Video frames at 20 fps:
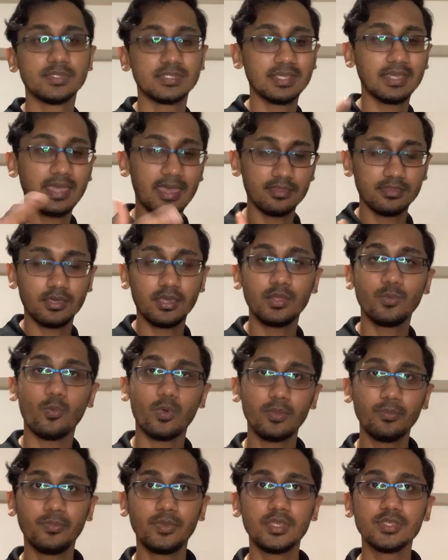together in
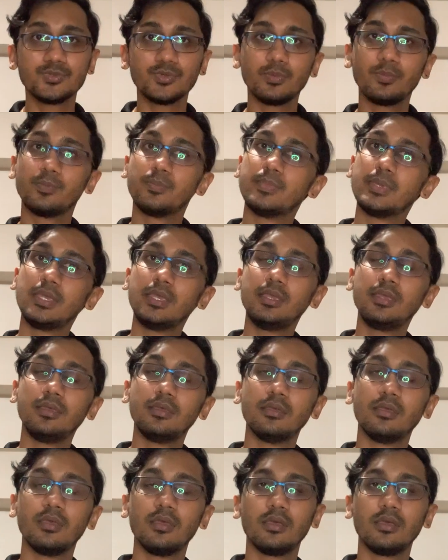one piece would be